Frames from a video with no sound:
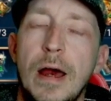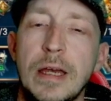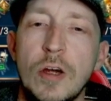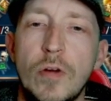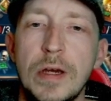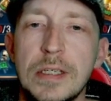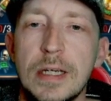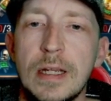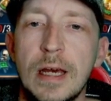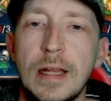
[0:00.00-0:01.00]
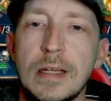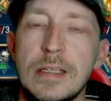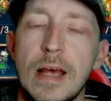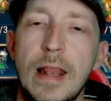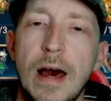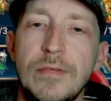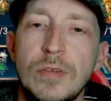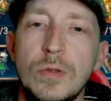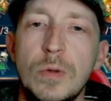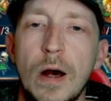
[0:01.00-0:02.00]
increasing in its
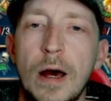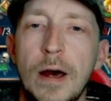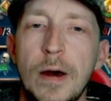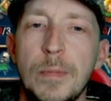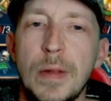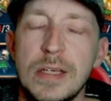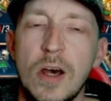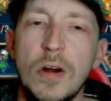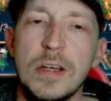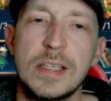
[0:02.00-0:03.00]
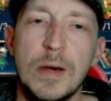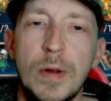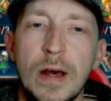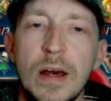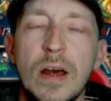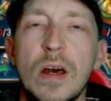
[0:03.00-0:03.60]
level, that's kind of similar